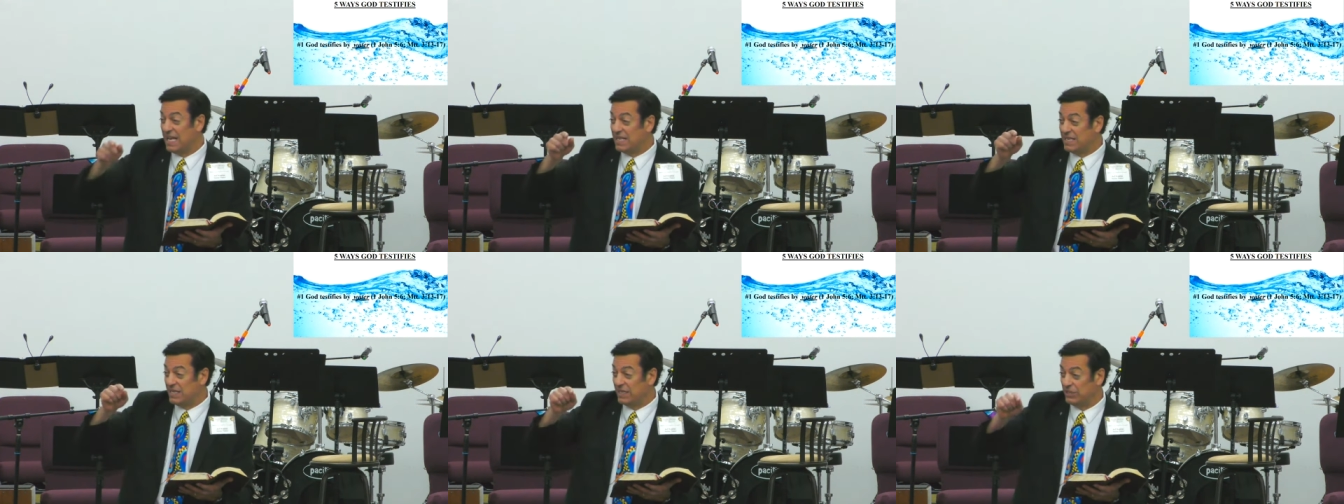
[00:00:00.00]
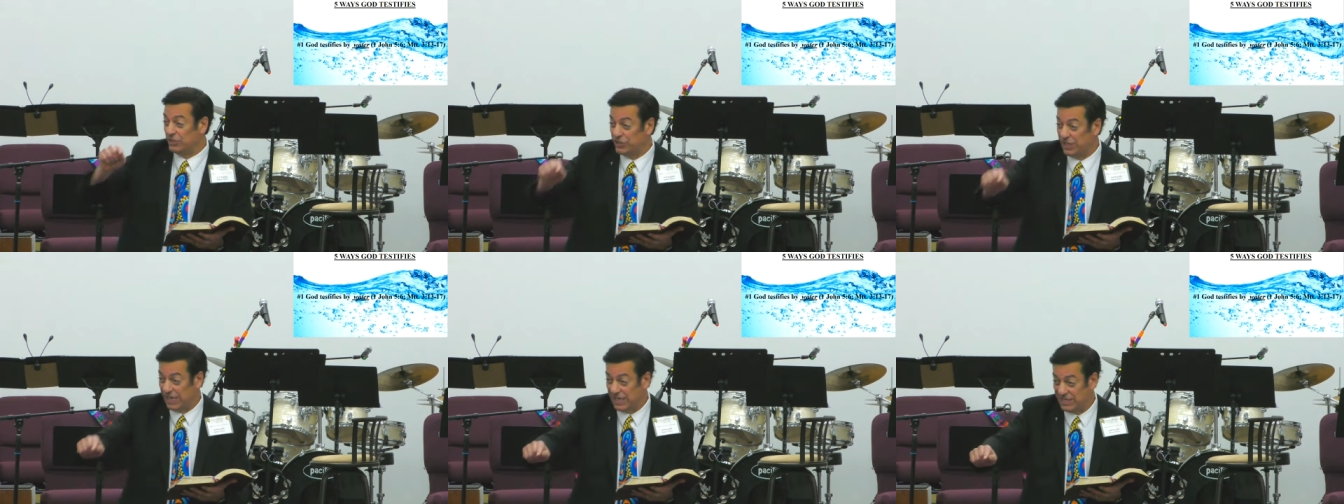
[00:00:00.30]
to
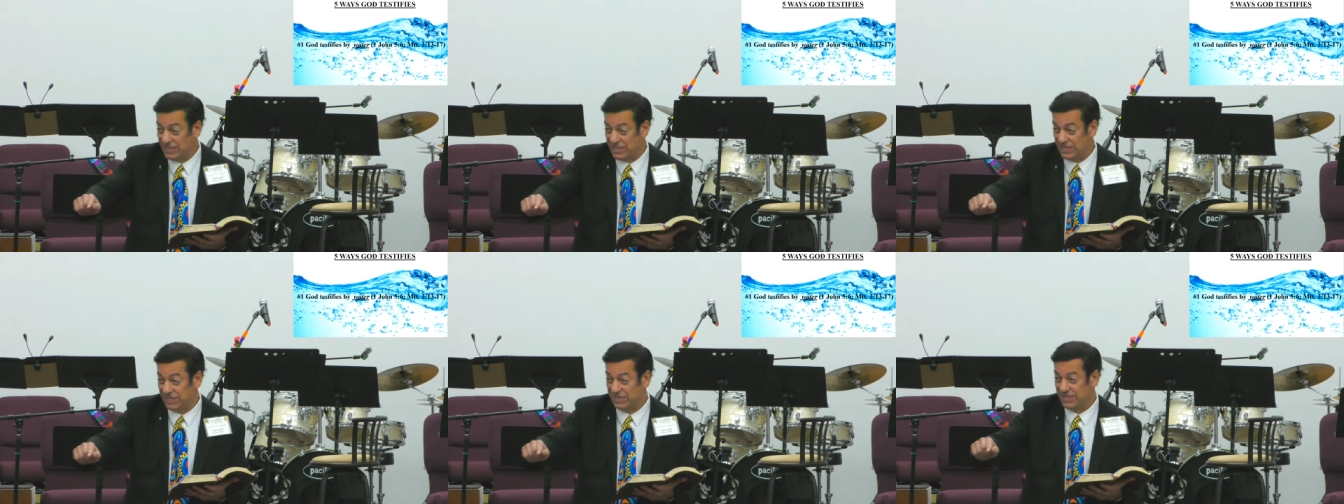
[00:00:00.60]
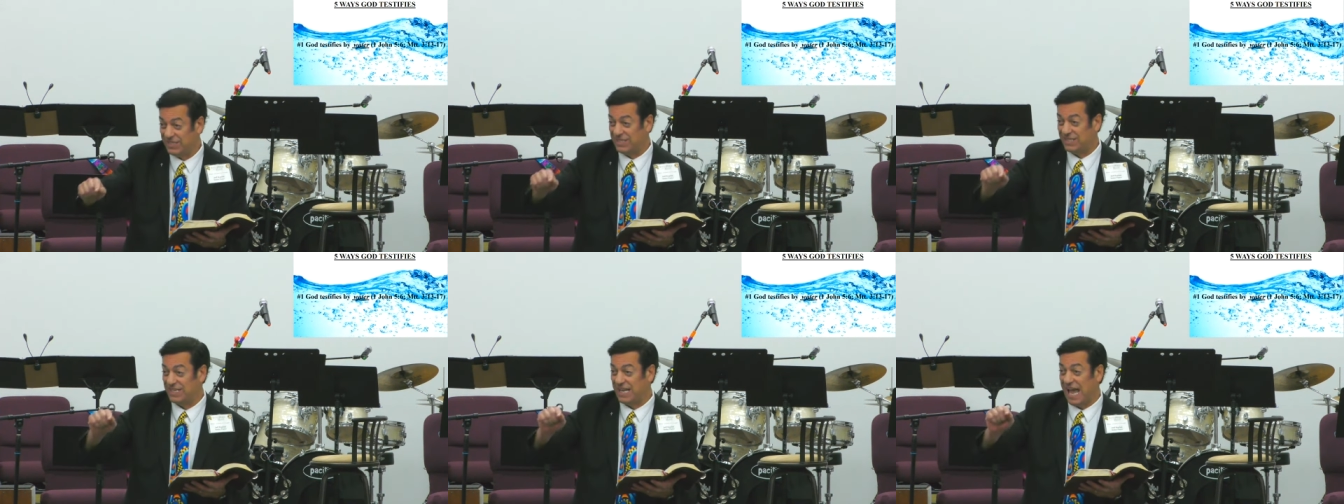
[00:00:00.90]

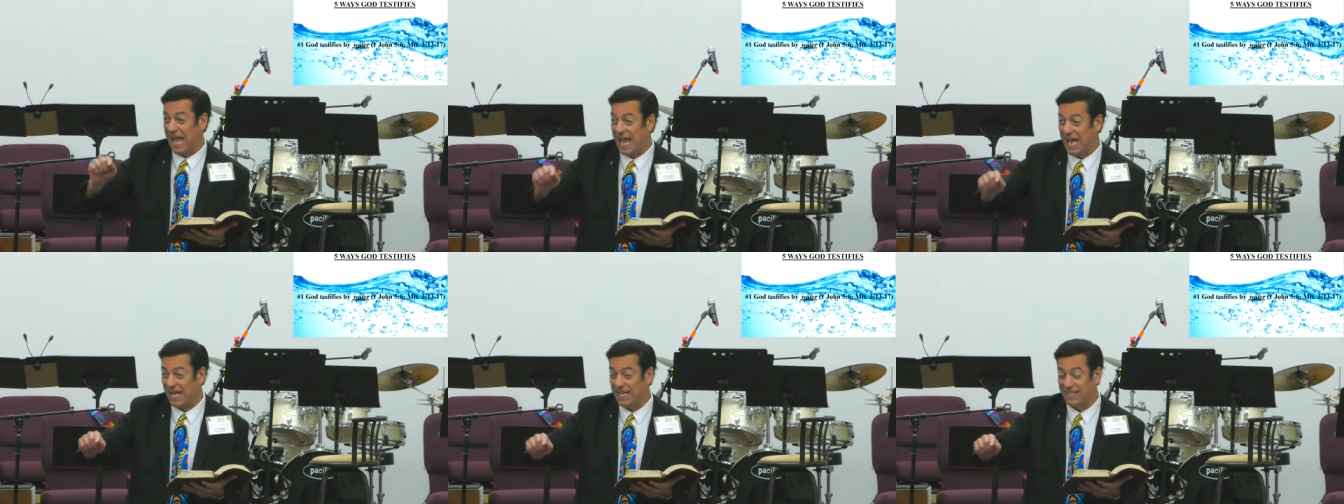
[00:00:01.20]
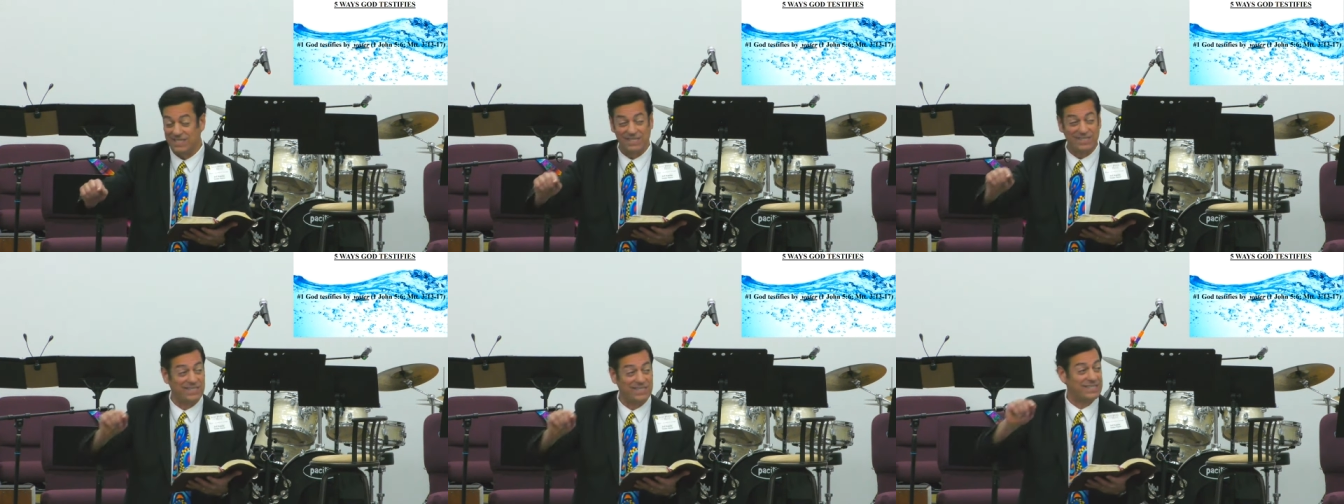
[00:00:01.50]
Jesus
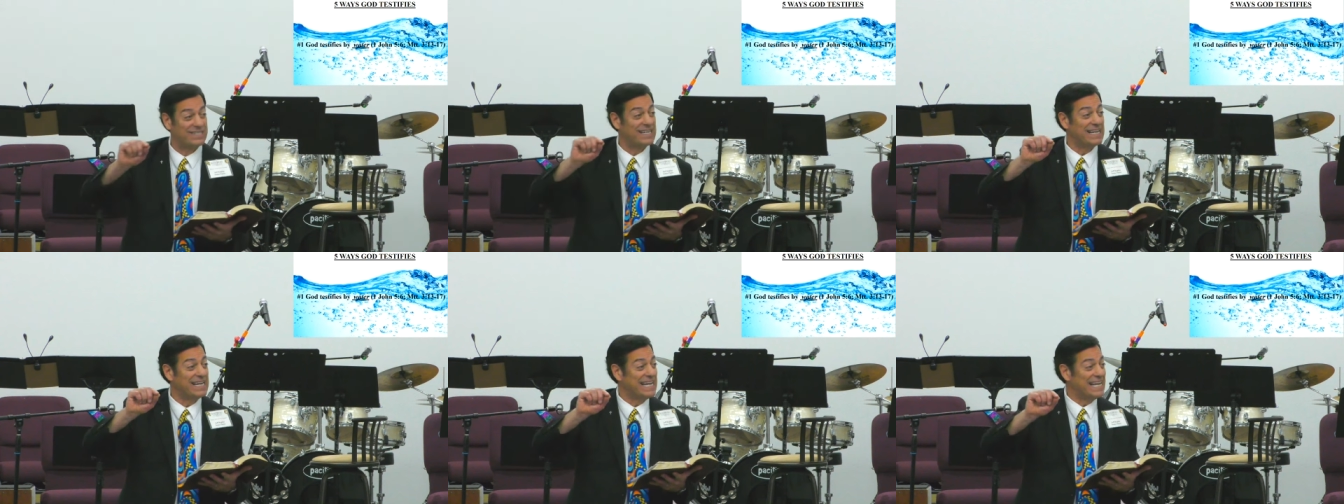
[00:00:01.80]
as